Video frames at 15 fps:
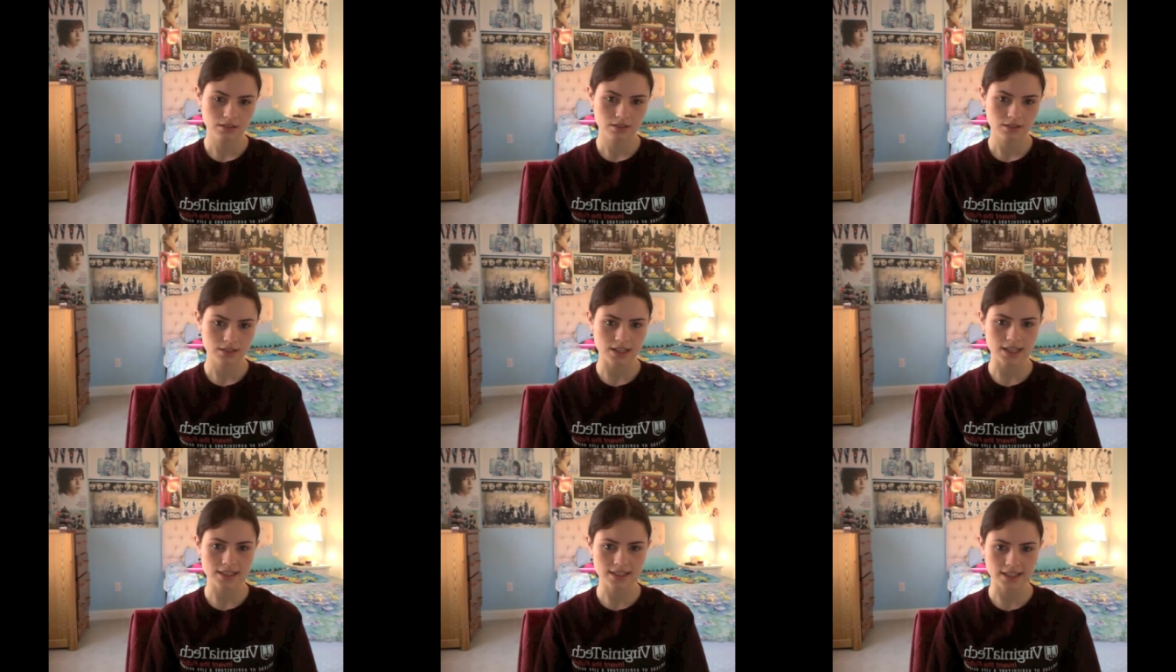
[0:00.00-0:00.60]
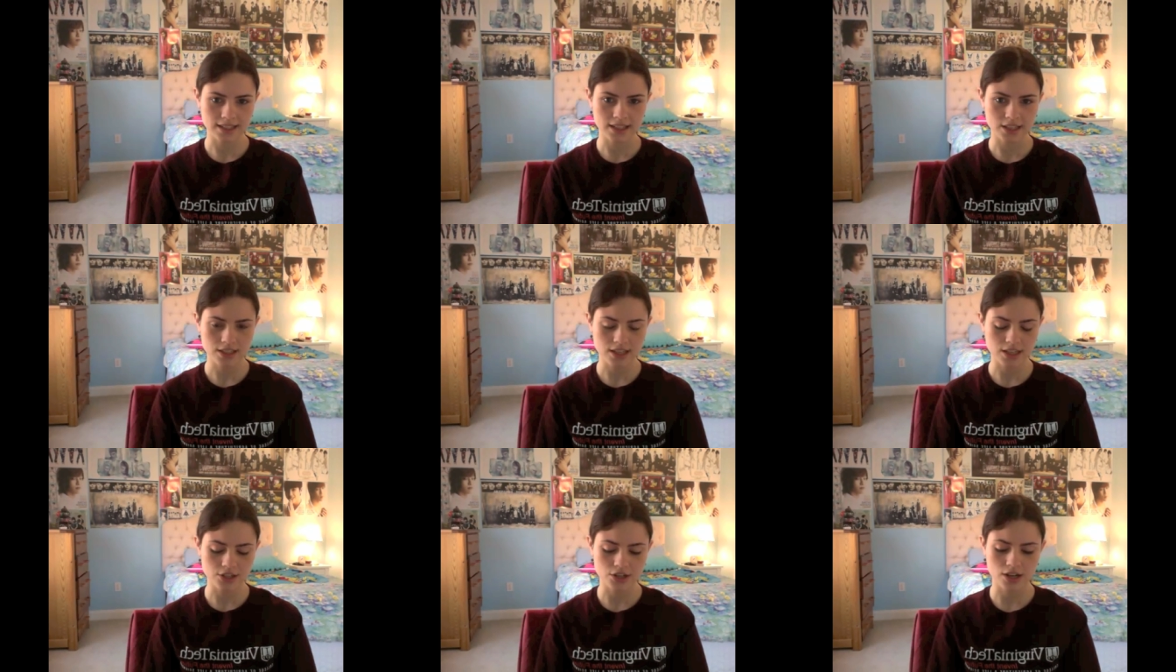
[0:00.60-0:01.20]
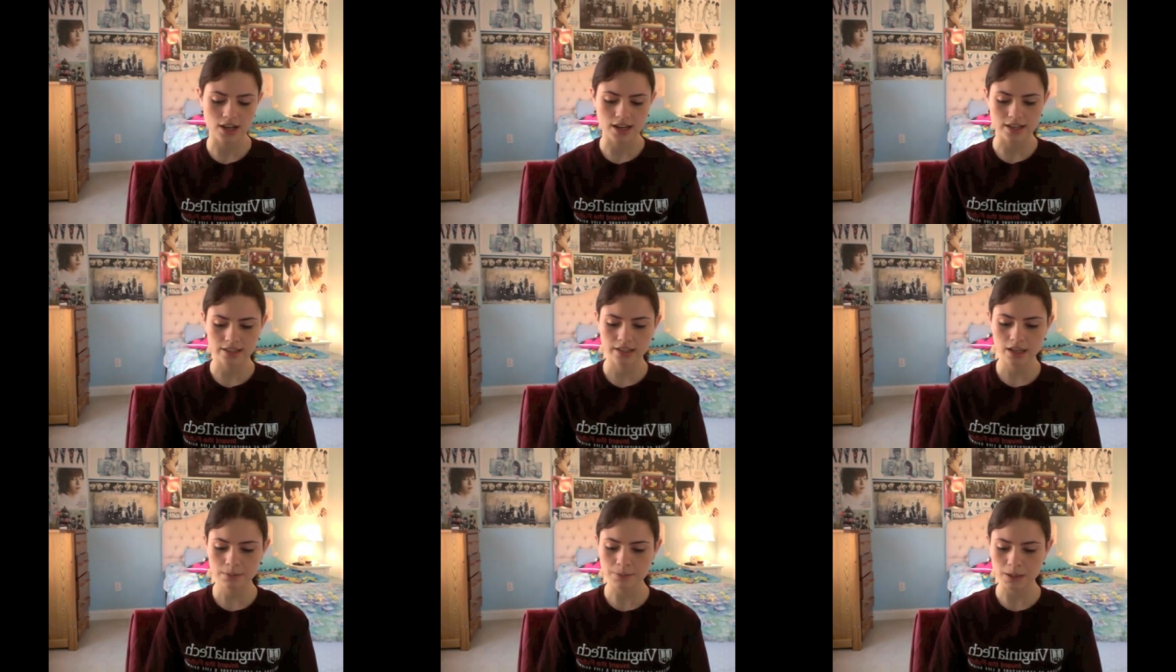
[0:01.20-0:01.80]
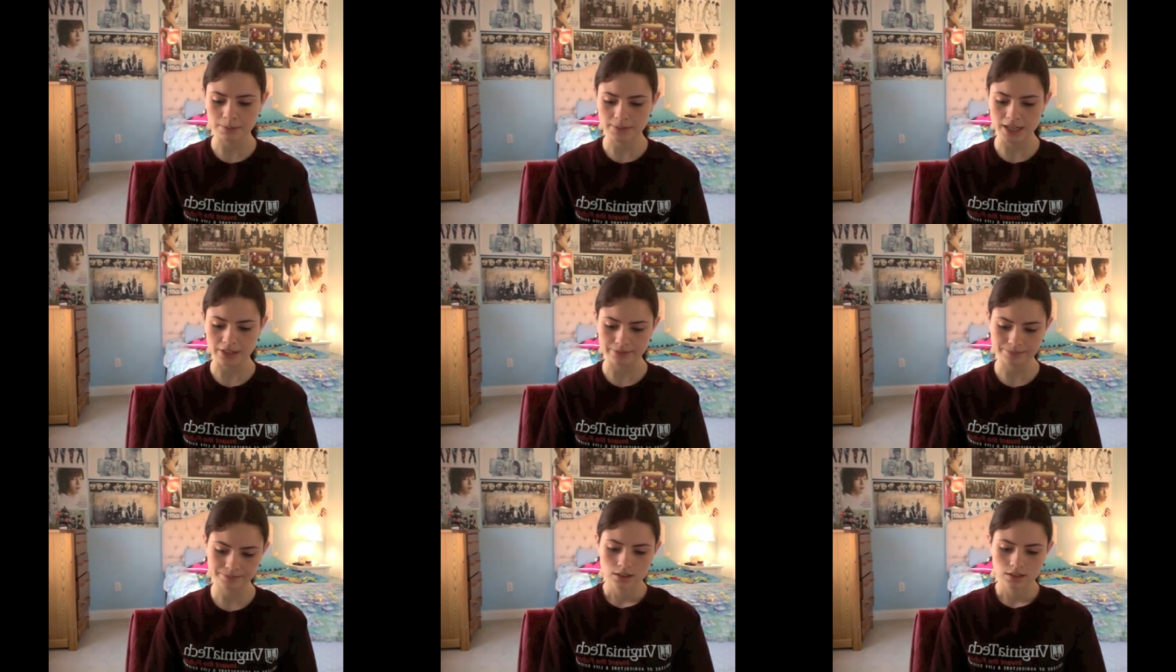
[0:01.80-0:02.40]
sites like YesAsia and K-Pop Down